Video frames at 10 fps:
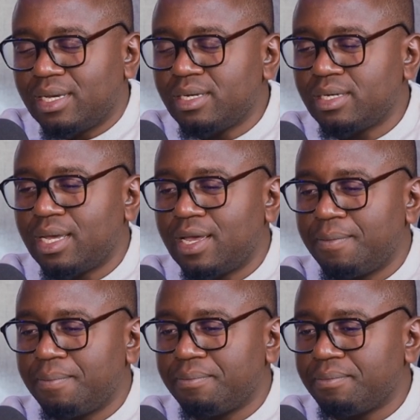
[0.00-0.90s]
And
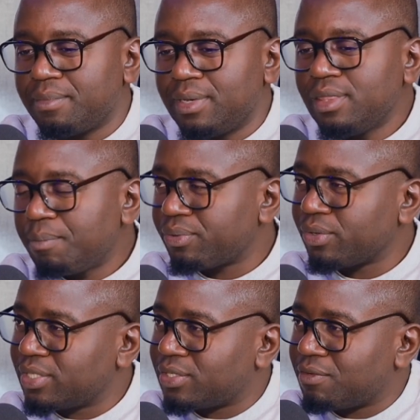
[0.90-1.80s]
in the
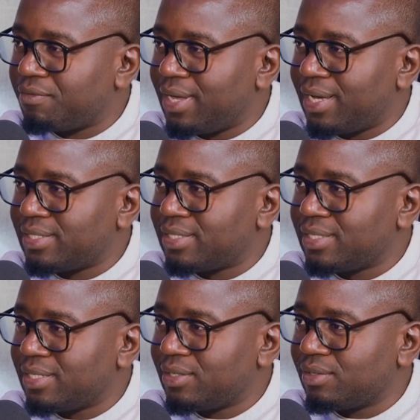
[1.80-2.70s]
process of that,
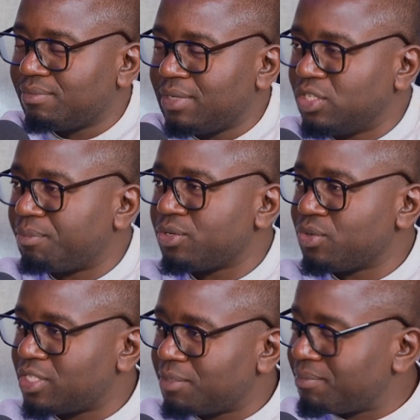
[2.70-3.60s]

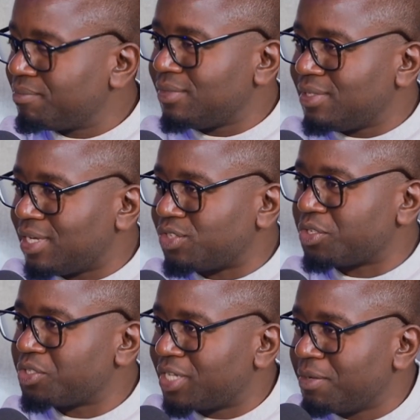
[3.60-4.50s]
entrepreneurship
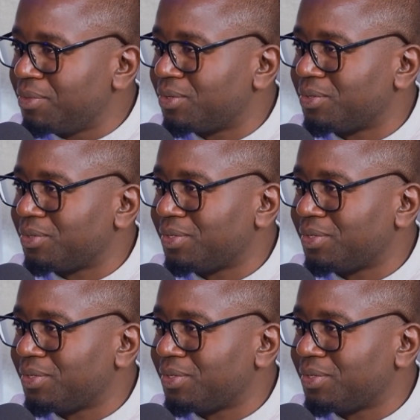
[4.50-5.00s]
education came through.